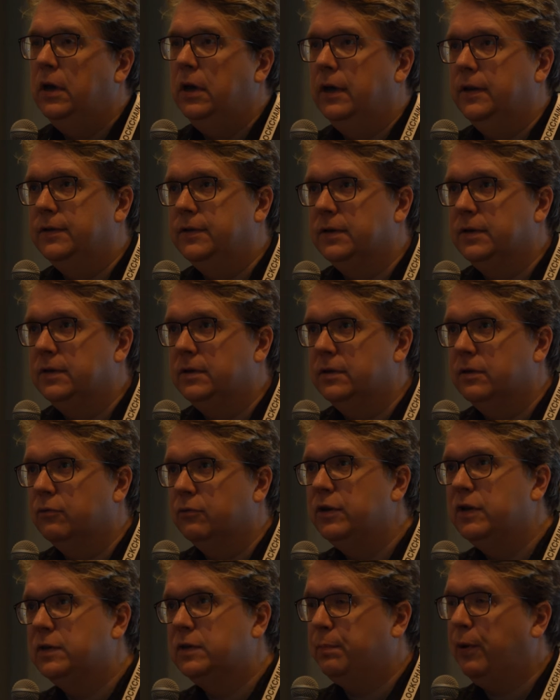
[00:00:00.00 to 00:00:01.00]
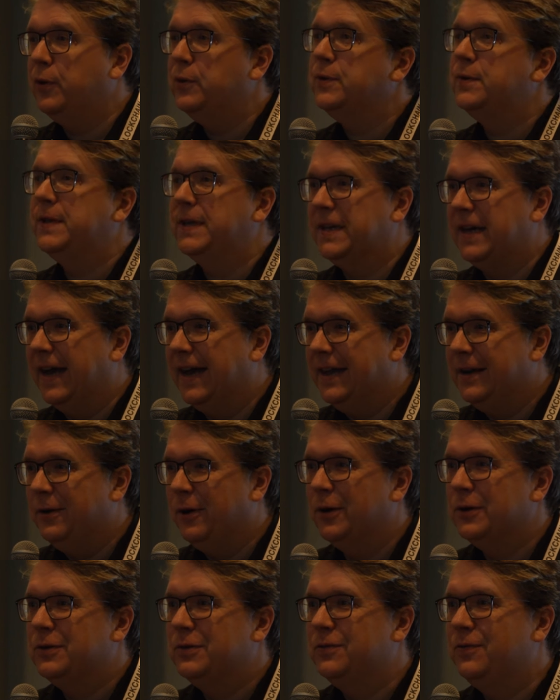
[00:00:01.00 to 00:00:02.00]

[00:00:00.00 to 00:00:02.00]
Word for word: The response that I got